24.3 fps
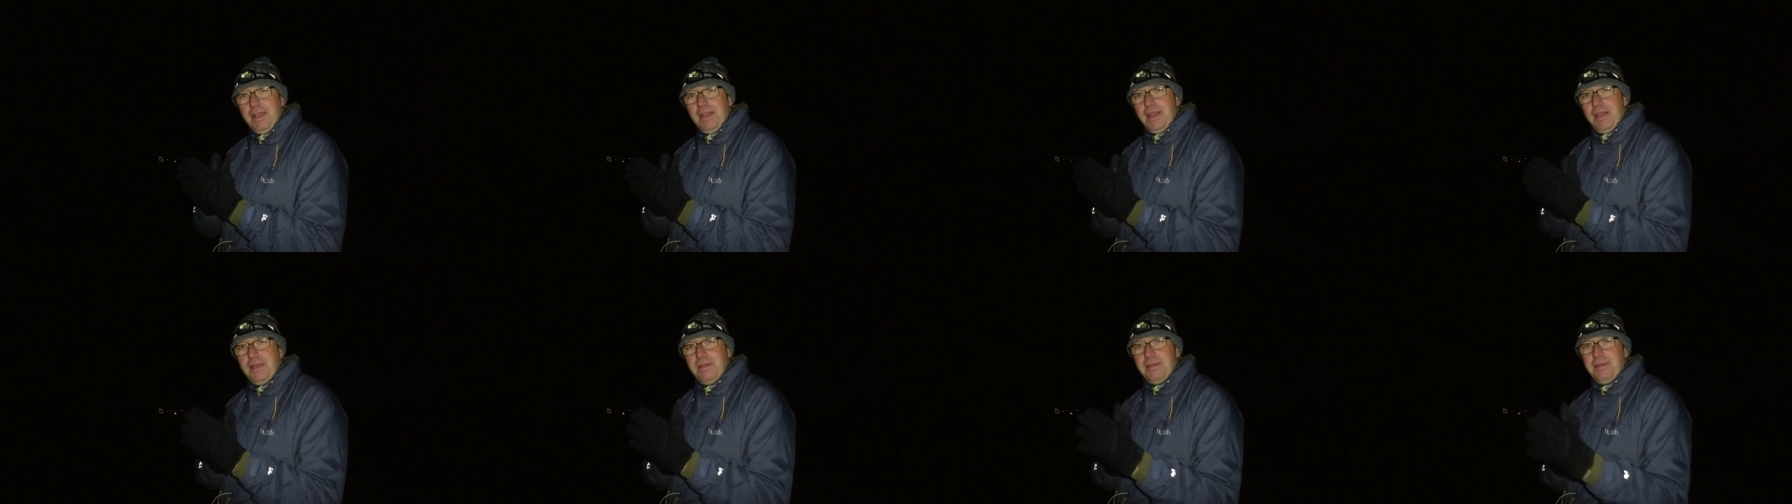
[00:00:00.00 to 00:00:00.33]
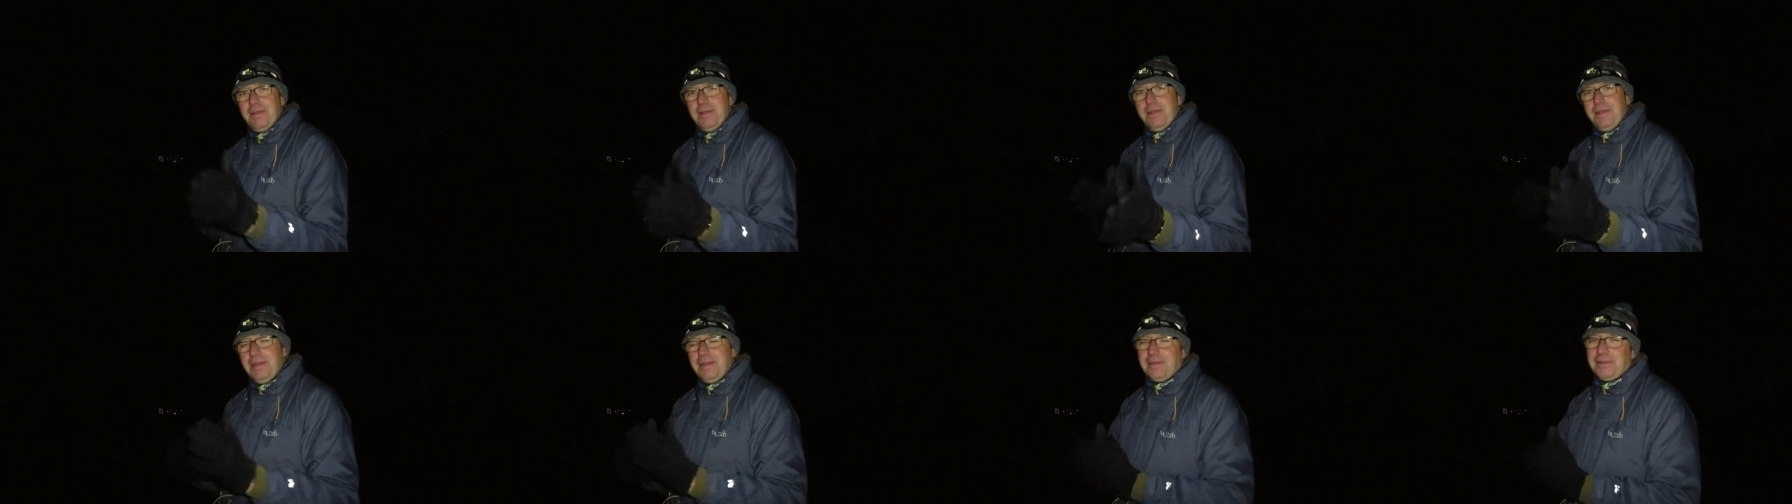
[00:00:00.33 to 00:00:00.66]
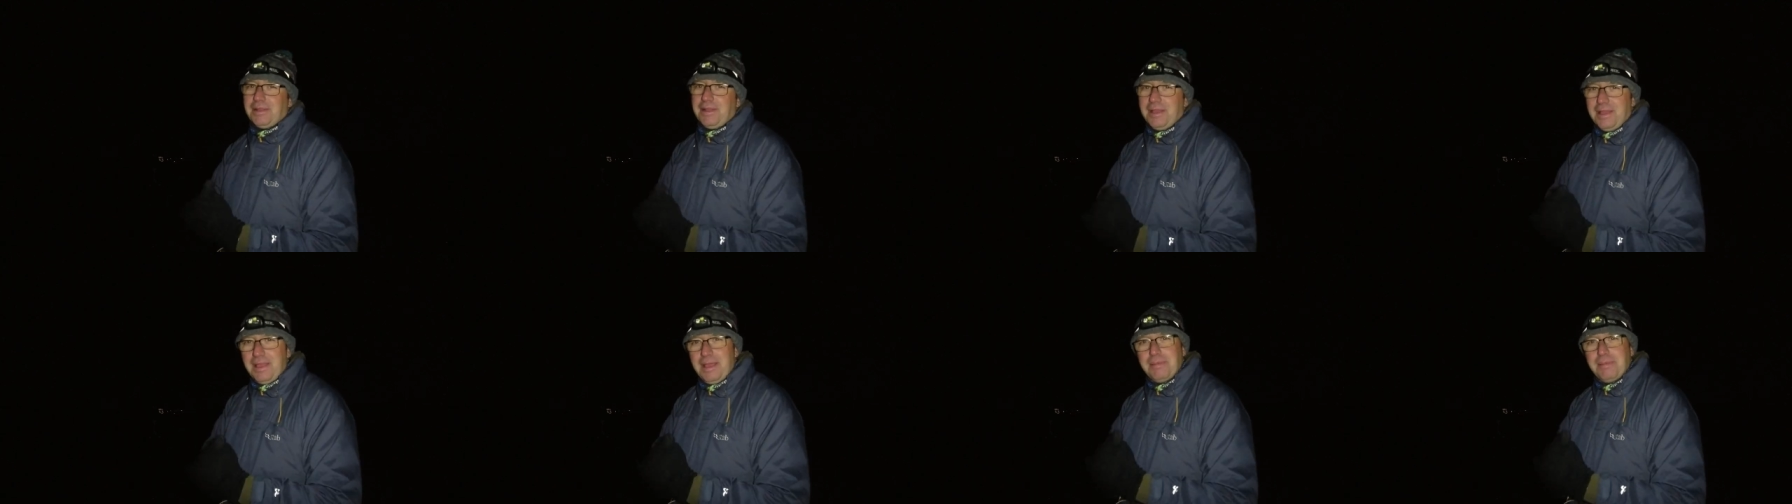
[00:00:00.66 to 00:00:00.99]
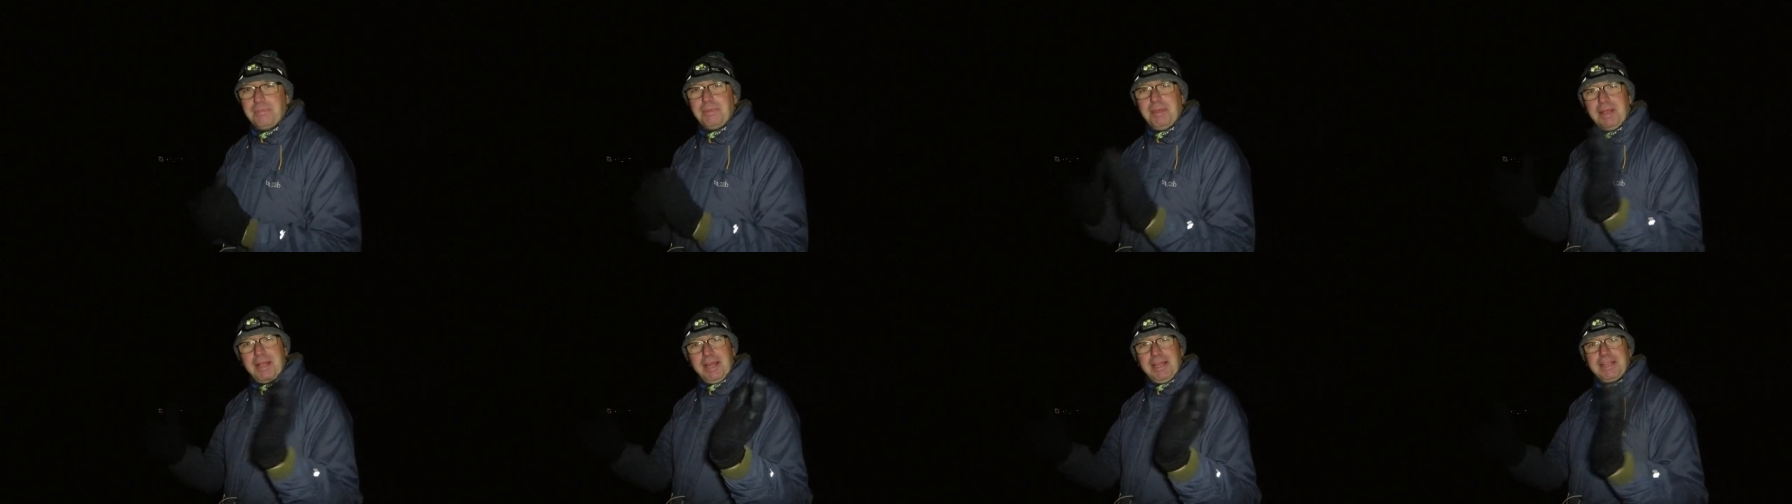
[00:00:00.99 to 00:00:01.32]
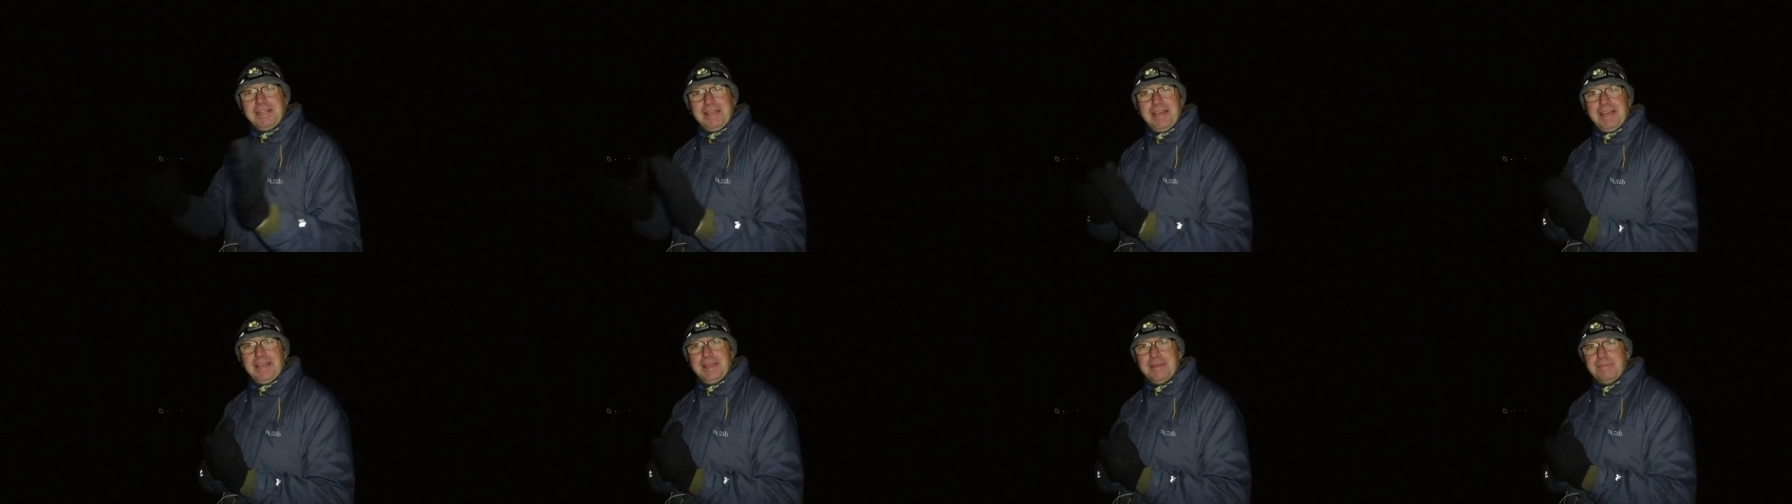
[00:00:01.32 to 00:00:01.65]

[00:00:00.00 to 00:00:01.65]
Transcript: I'm going to emulate that